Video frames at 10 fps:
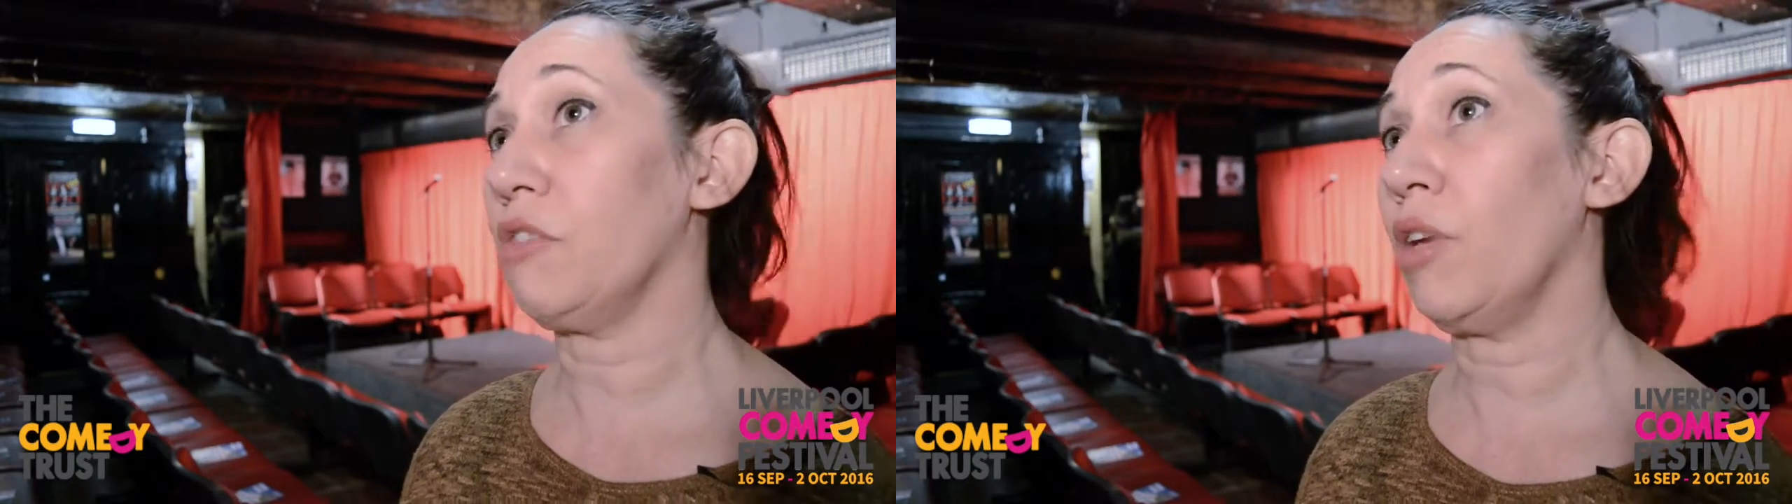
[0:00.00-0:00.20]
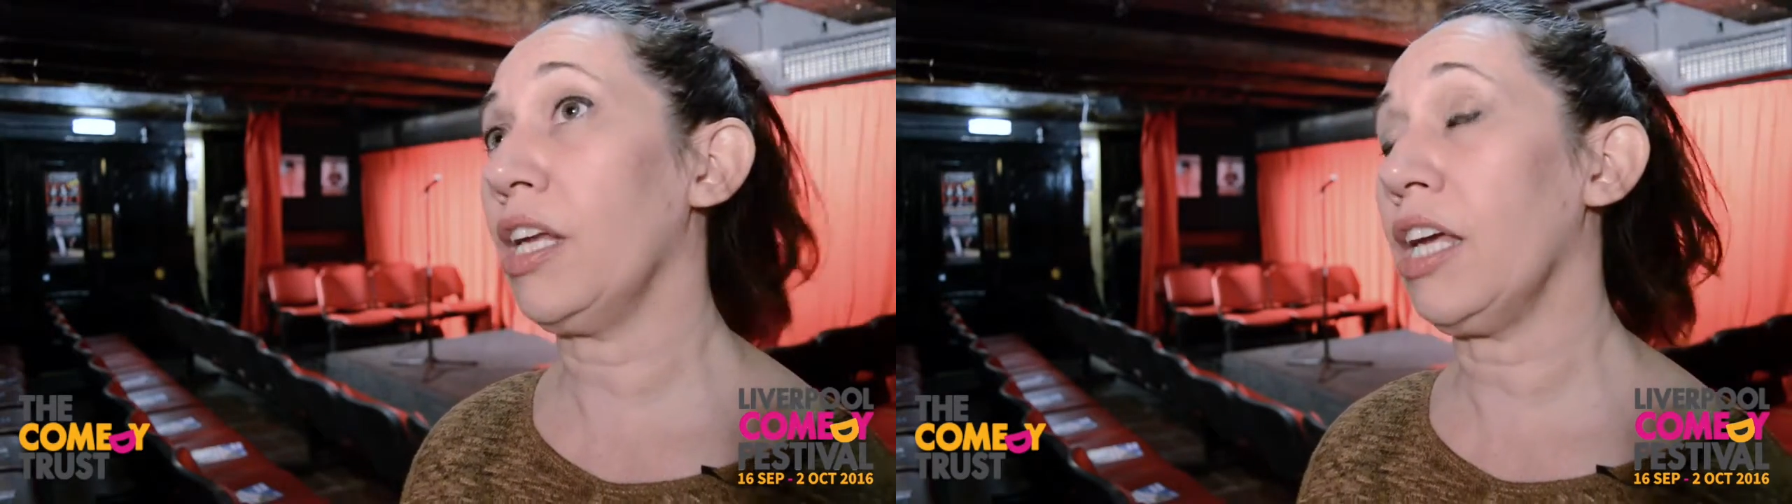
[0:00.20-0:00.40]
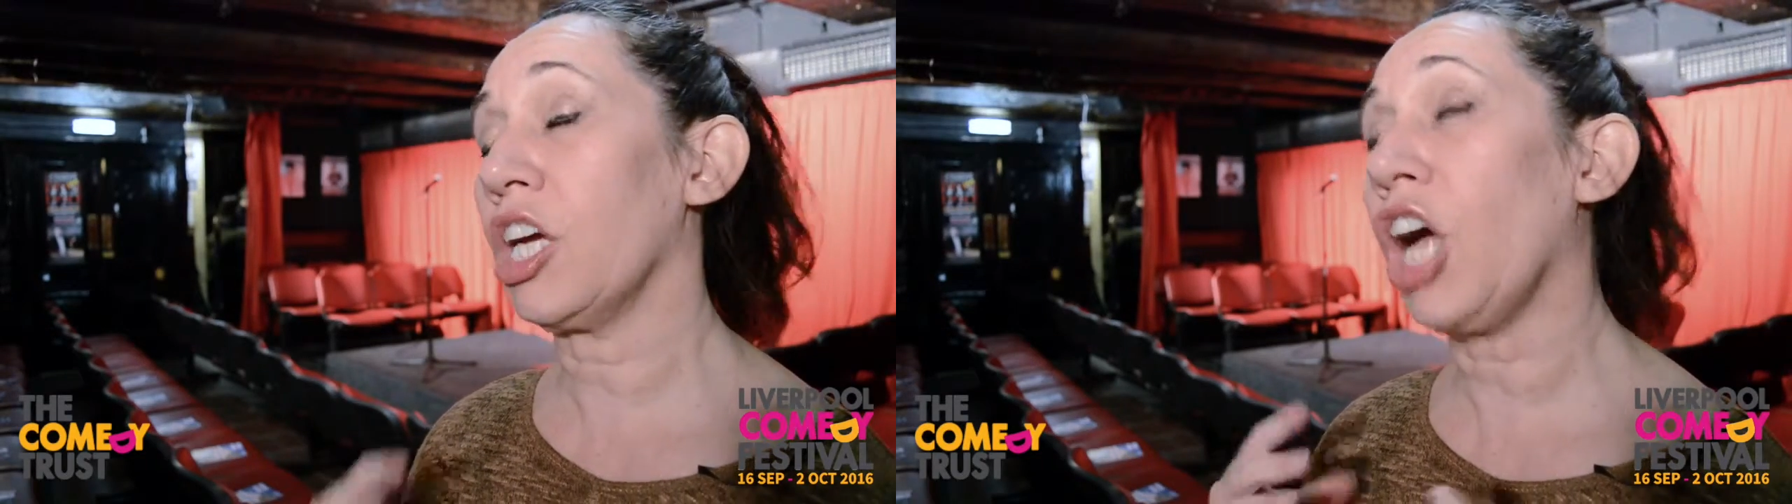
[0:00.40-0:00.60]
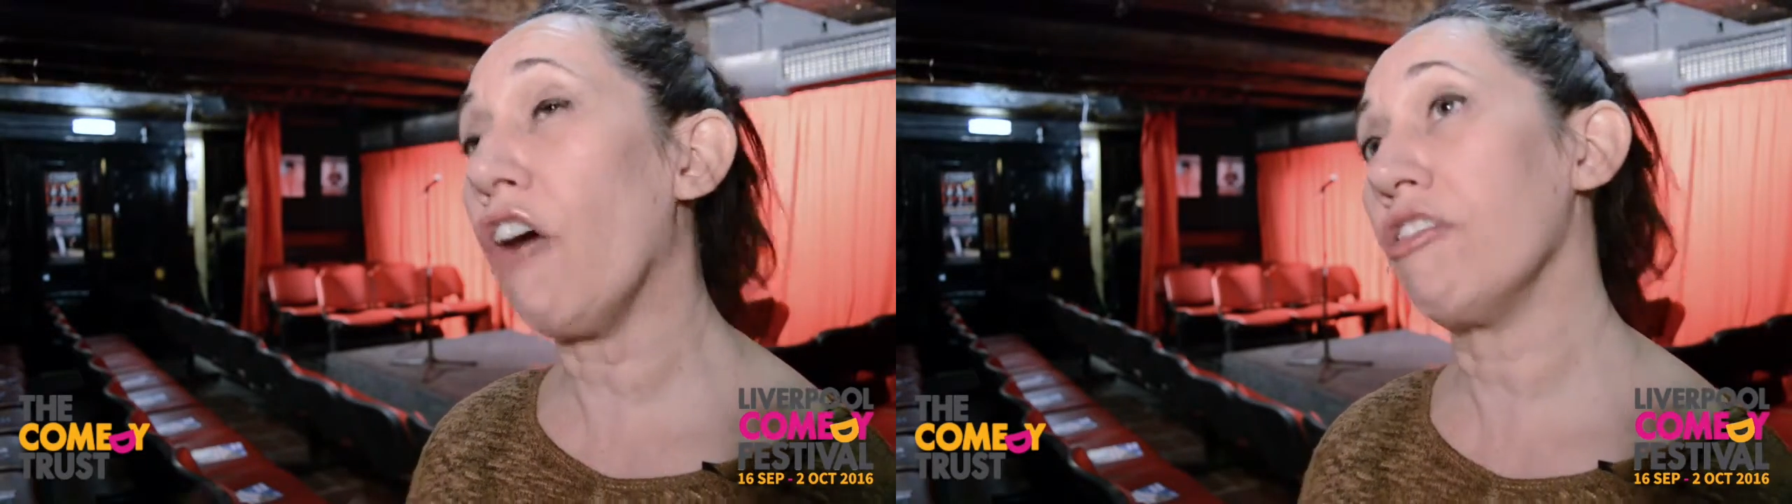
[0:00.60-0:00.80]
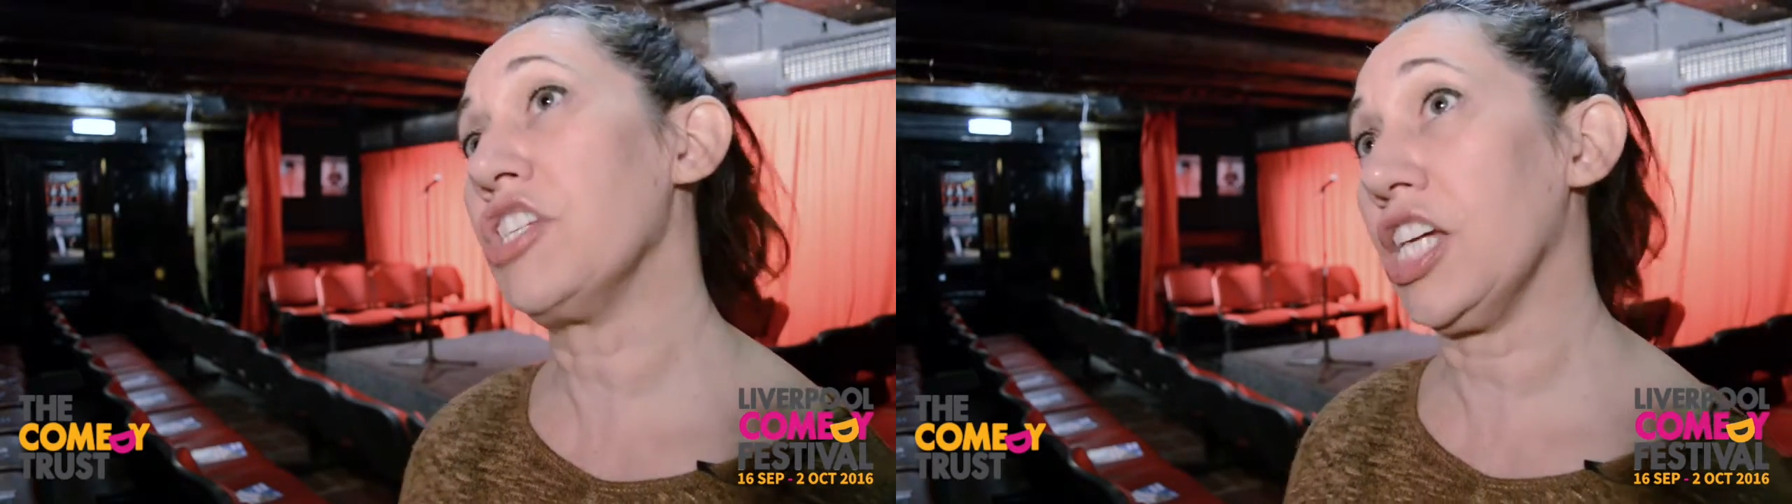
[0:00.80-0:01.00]
really
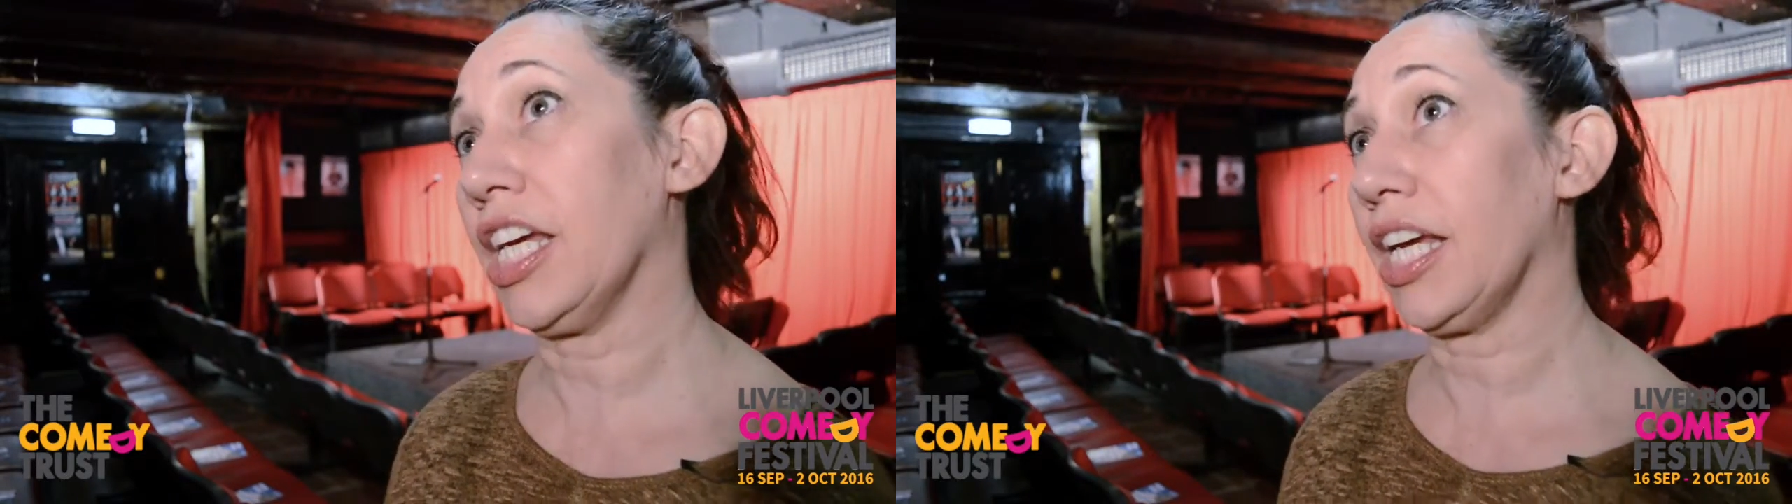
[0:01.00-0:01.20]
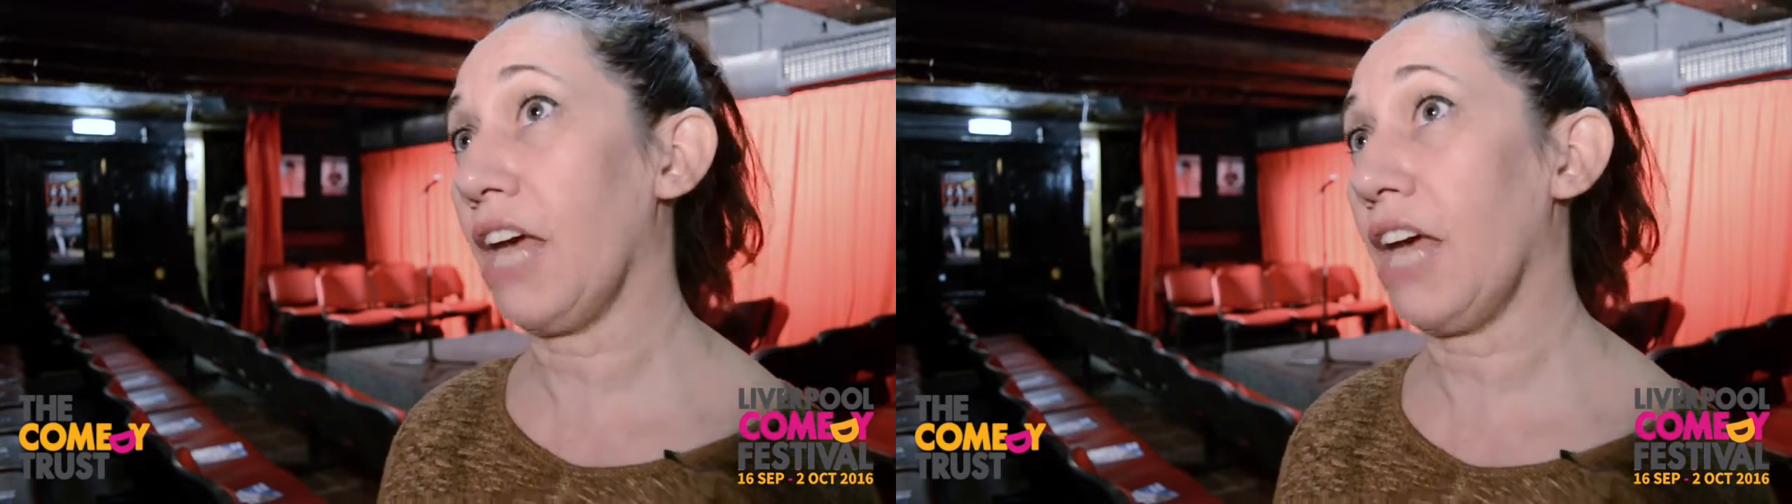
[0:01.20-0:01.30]
encouraging.